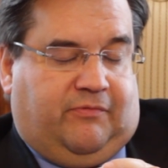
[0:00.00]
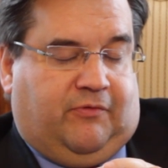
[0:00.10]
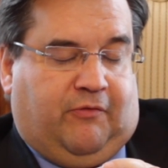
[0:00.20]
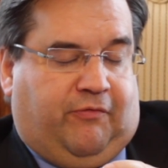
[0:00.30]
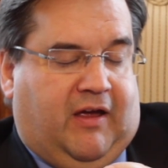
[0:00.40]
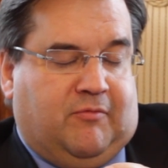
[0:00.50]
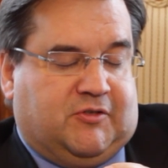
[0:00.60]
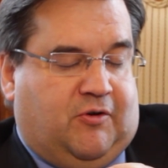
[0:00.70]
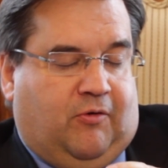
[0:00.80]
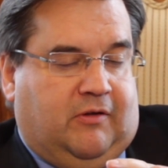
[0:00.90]
the
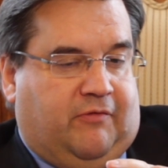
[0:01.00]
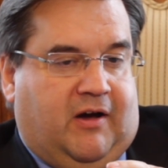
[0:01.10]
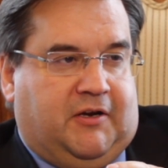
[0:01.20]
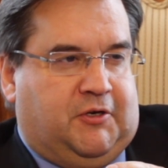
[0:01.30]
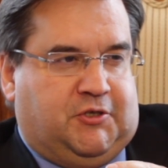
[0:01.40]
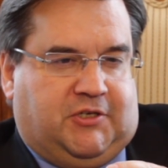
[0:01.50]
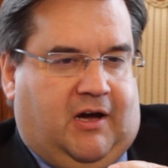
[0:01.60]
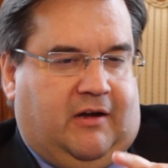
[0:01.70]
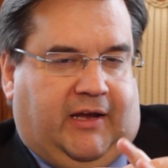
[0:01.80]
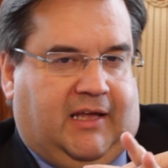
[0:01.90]
famous goal of Henri
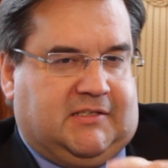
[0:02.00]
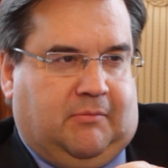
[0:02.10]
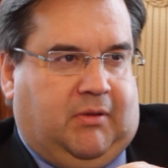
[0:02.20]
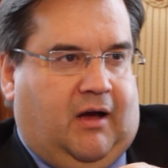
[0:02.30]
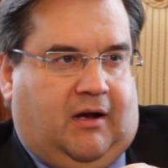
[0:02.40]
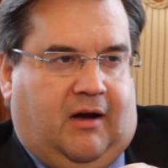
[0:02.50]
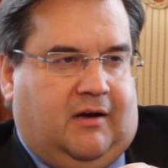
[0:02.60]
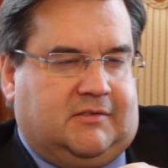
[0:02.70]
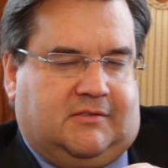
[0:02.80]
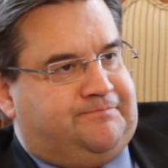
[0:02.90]
Richard against the Blackhawks.